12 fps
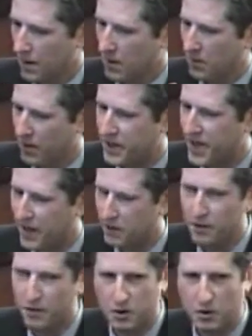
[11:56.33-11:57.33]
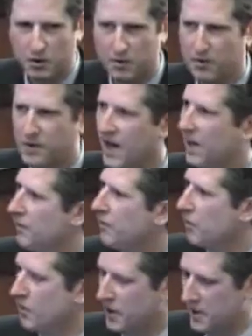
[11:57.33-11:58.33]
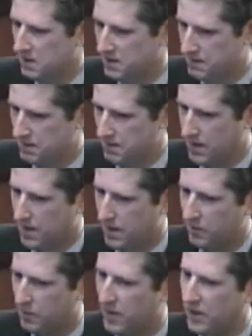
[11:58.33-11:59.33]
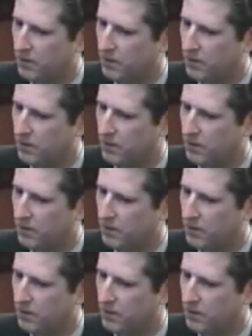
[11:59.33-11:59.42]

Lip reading: Protect the children of California from being